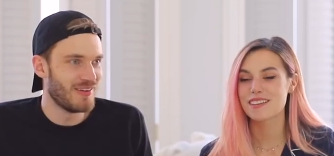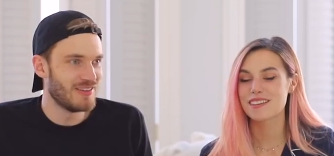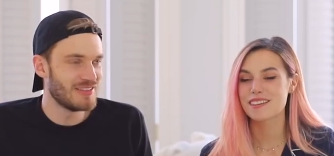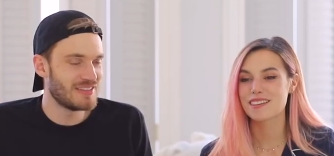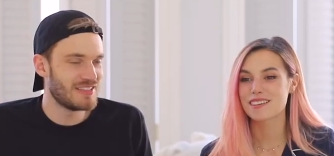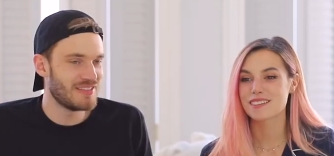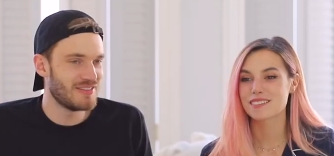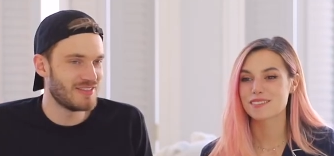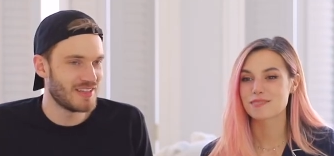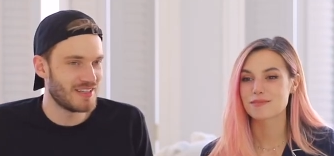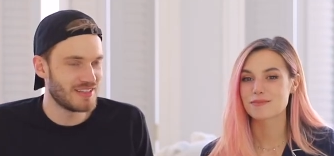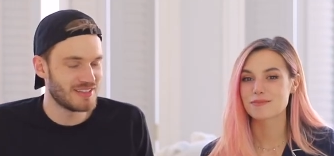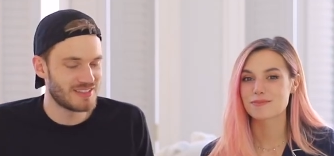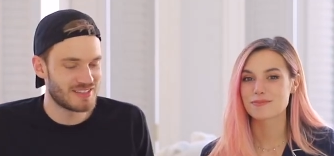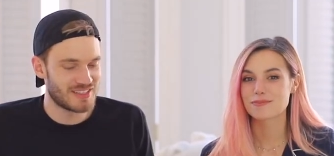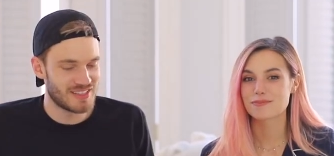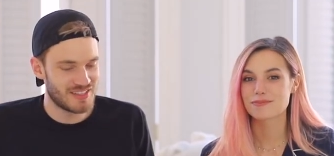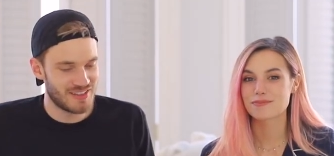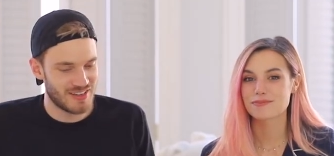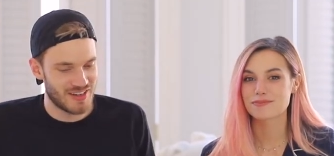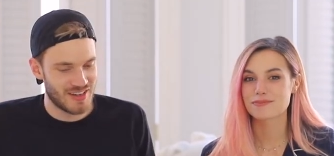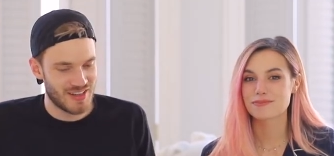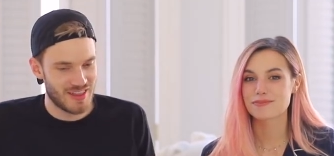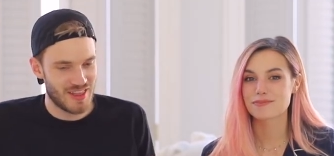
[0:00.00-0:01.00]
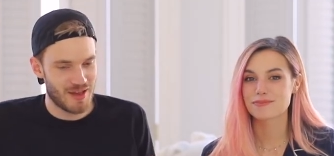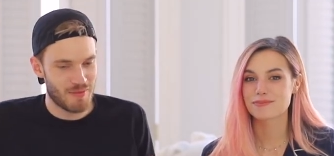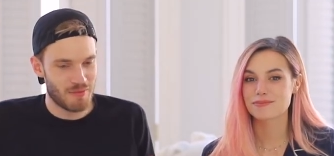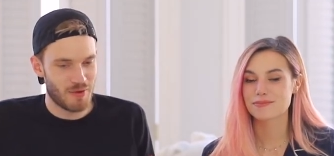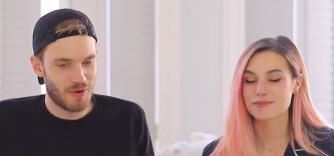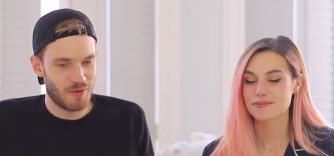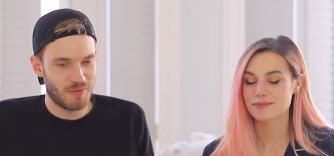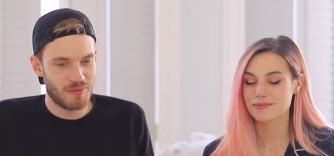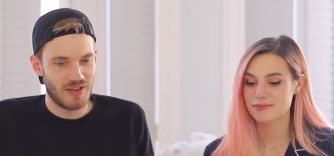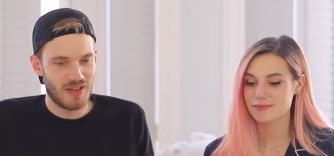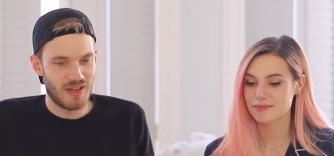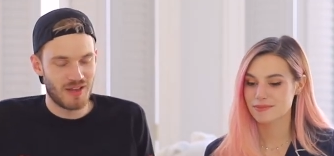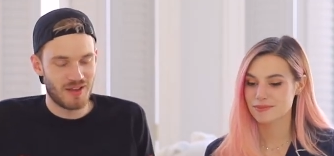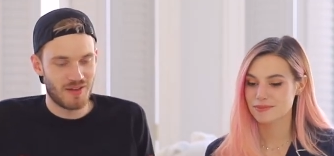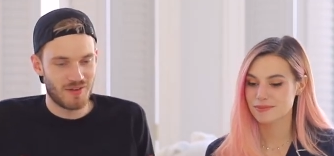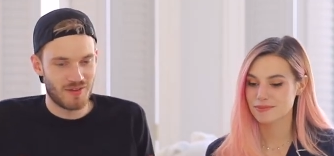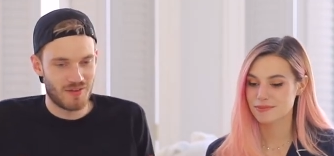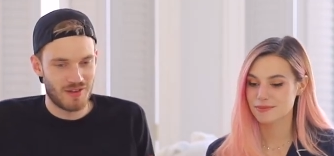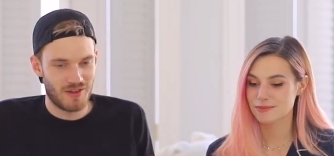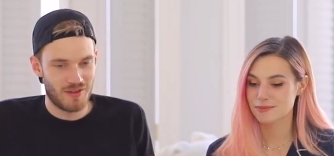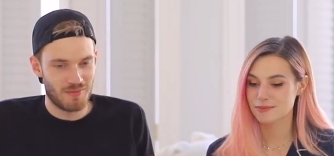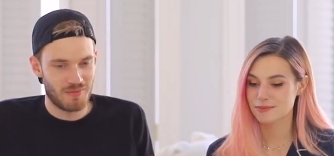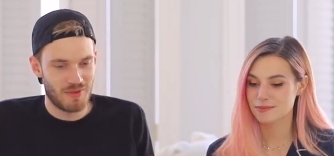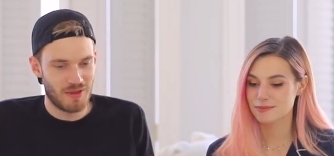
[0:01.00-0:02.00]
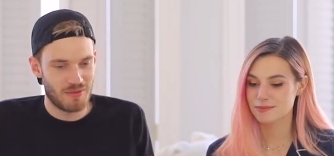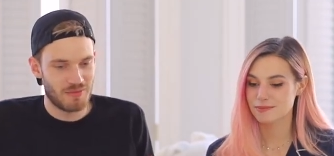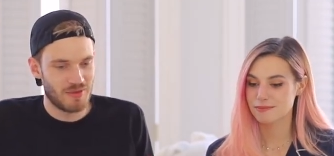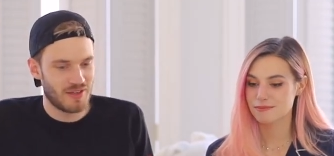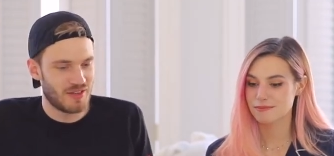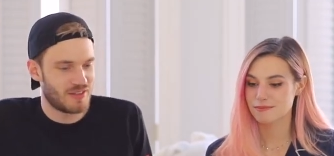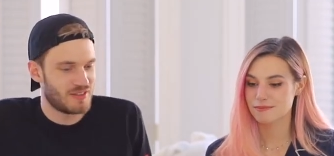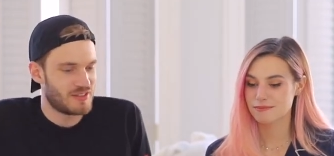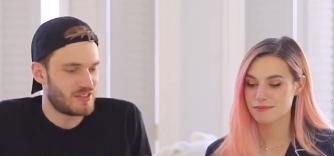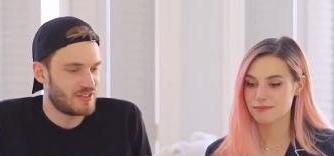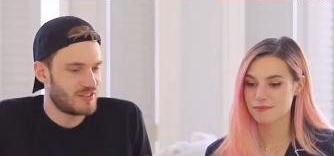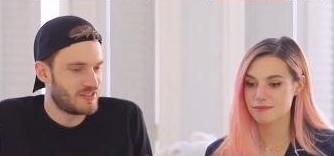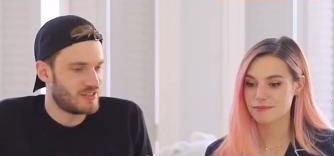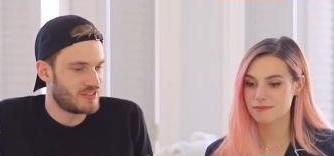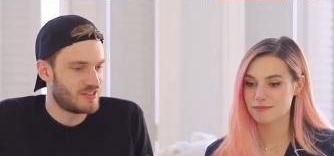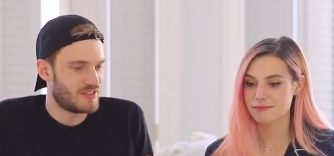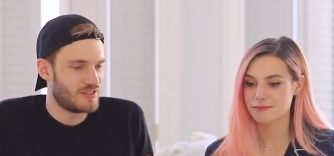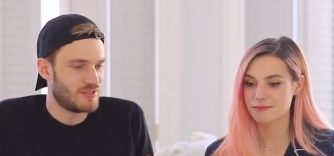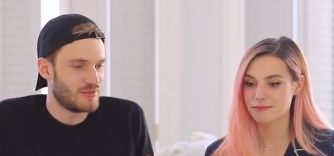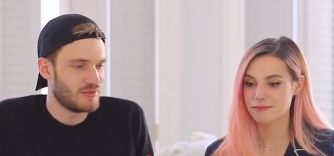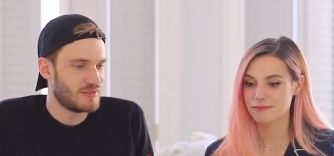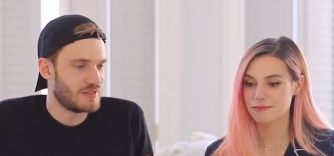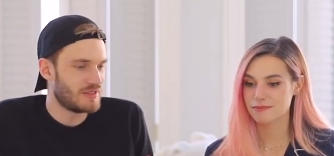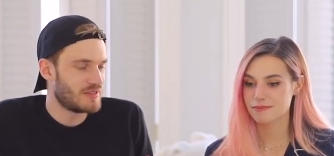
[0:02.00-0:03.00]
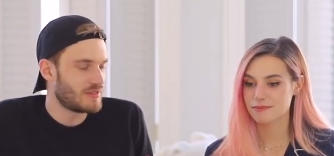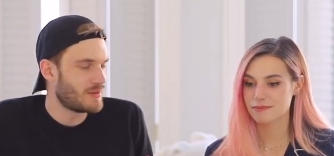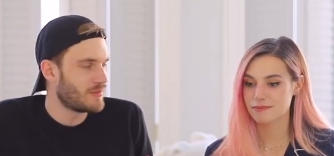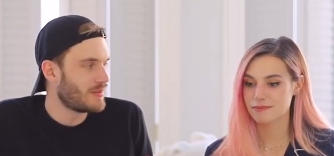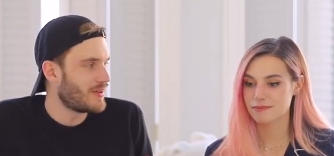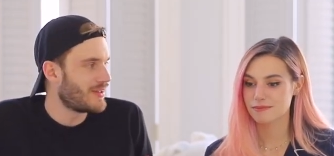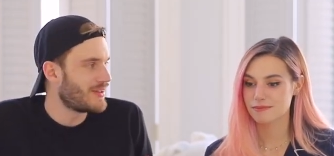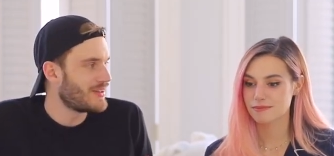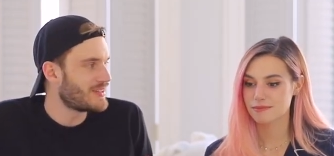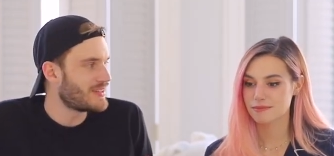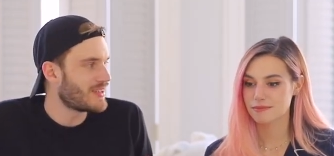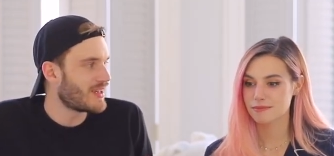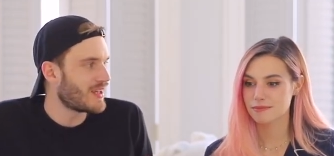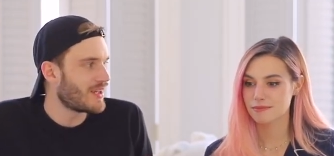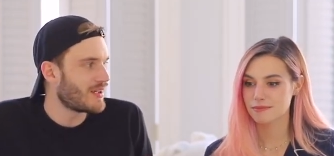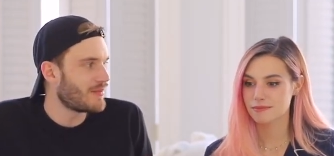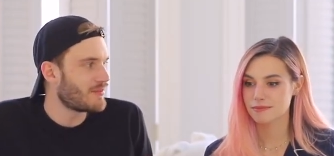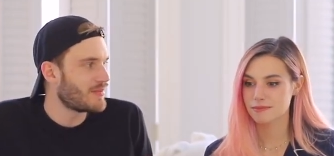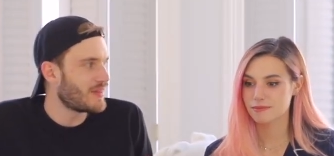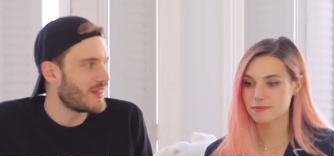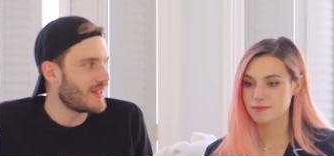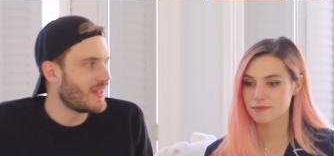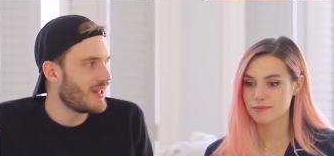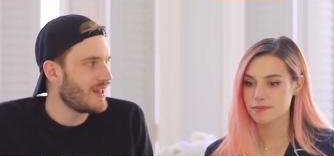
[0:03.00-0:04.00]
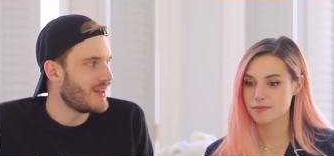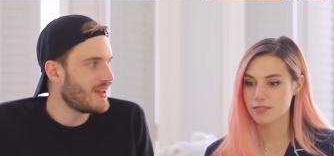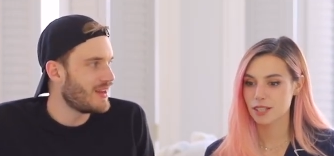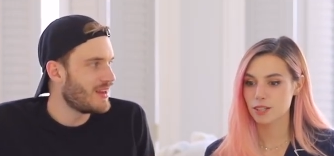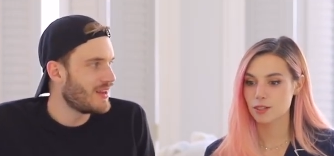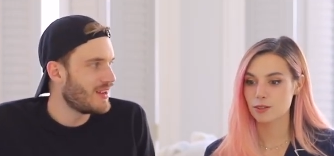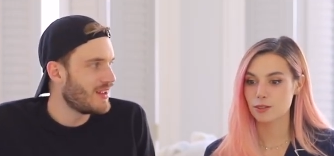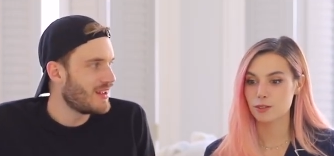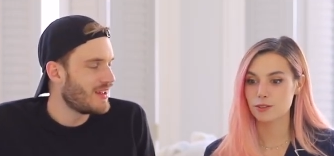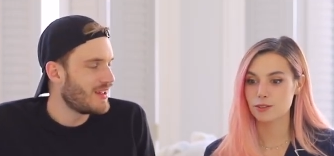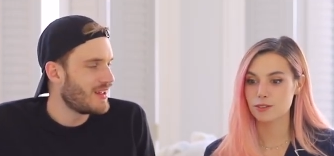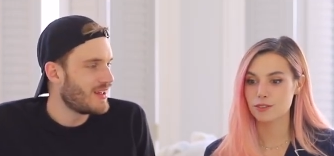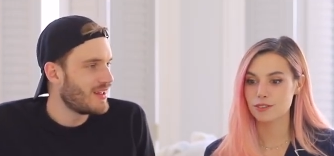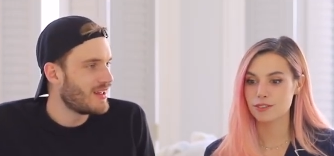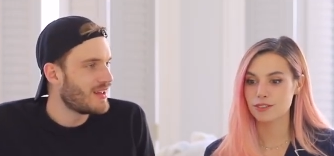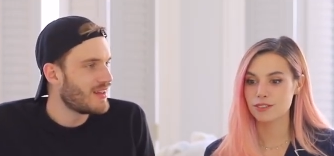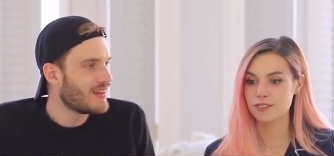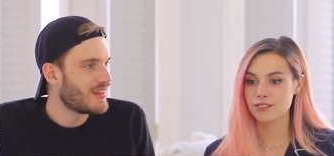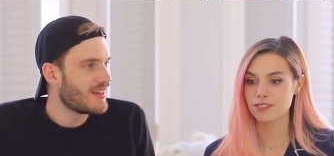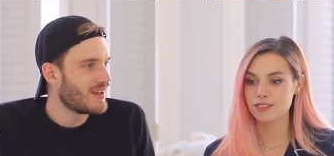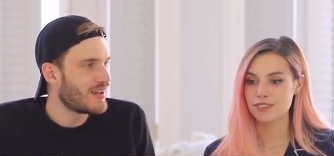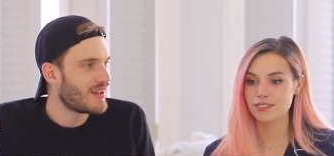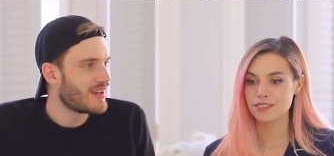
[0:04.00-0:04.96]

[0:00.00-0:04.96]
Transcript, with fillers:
Speaker 1: I was even considering at that moment, like, okay, maybe I should just do it some other time then. Oh.